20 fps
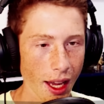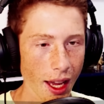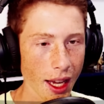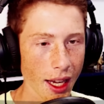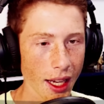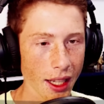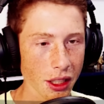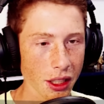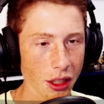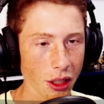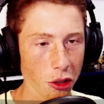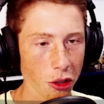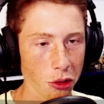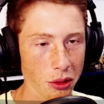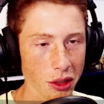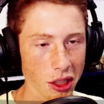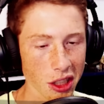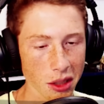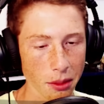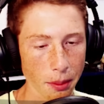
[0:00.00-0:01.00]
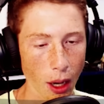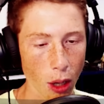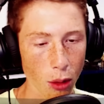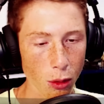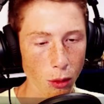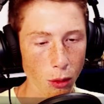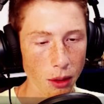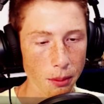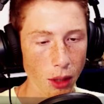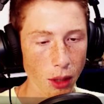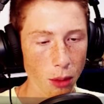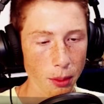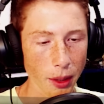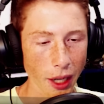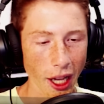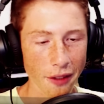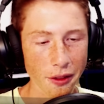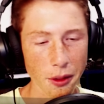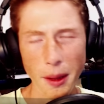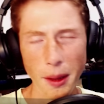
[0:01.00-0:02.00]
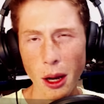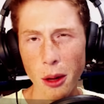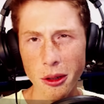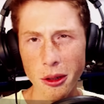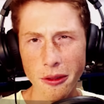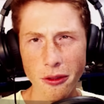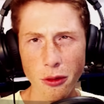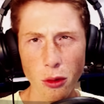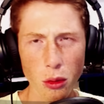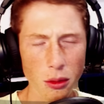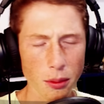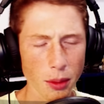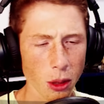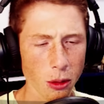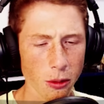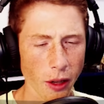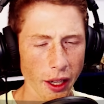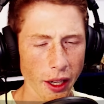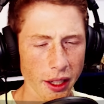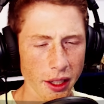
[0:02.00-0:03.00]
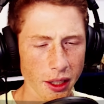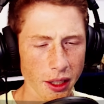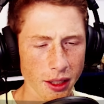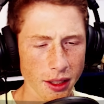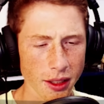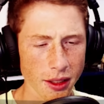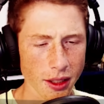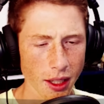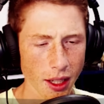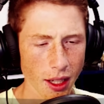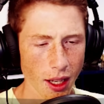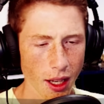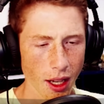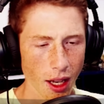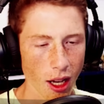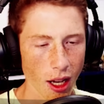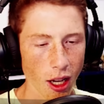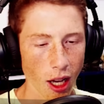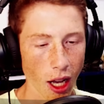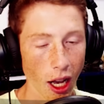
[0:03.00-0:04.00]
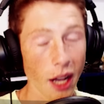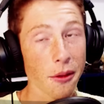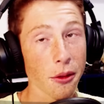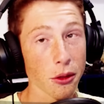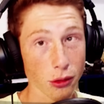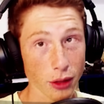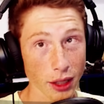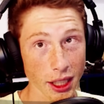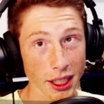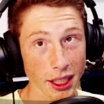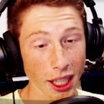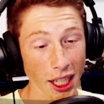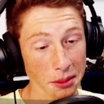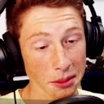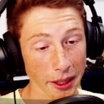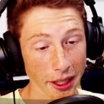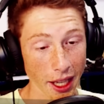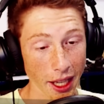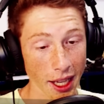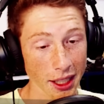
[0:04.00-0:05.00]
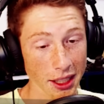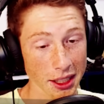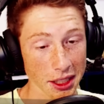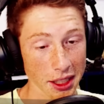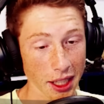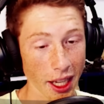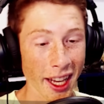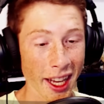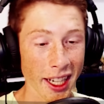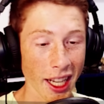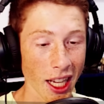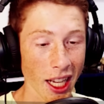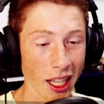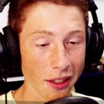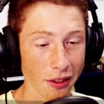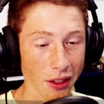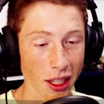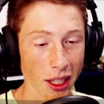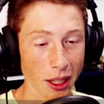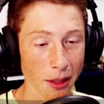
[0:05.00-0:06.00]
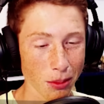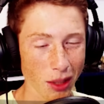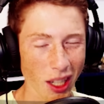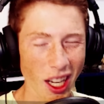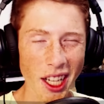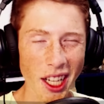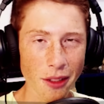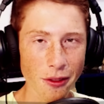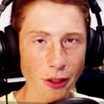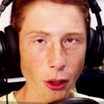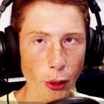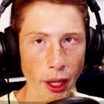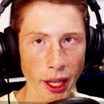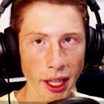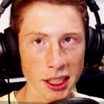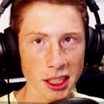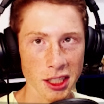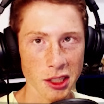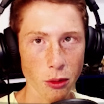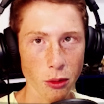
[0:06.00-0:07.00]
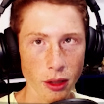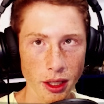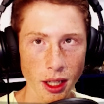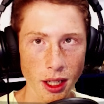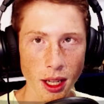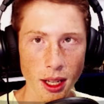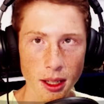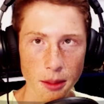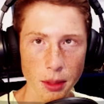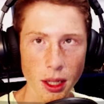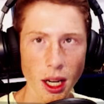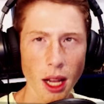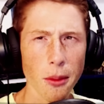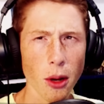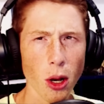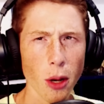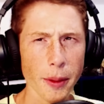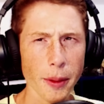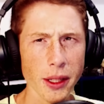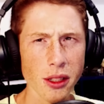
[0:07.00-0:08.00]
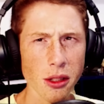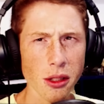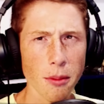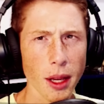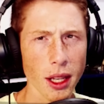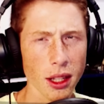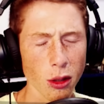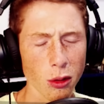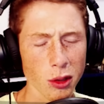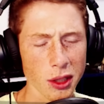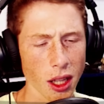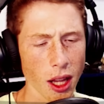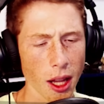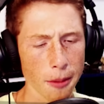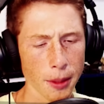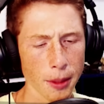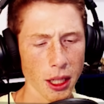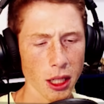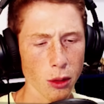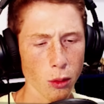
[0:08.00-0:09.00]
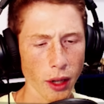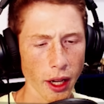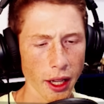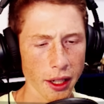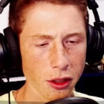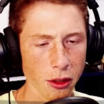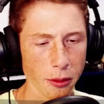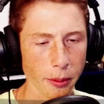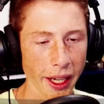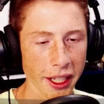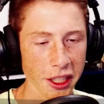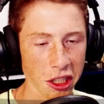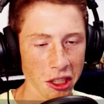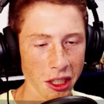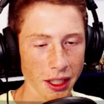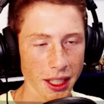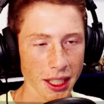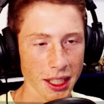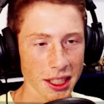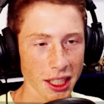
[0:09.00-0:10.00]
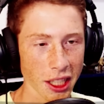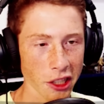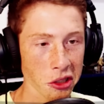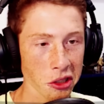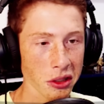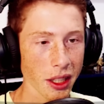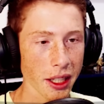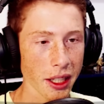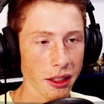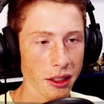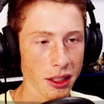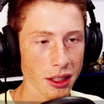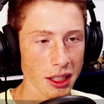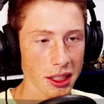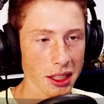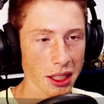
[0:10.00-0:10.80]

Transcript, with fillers: And you know, just a power 1 bow, but I have a power 4 bow right here, and I have a really nice pickaxe and I have a kind of okay sword, but I'm hoping to make those a lot better when I do my enchanting session later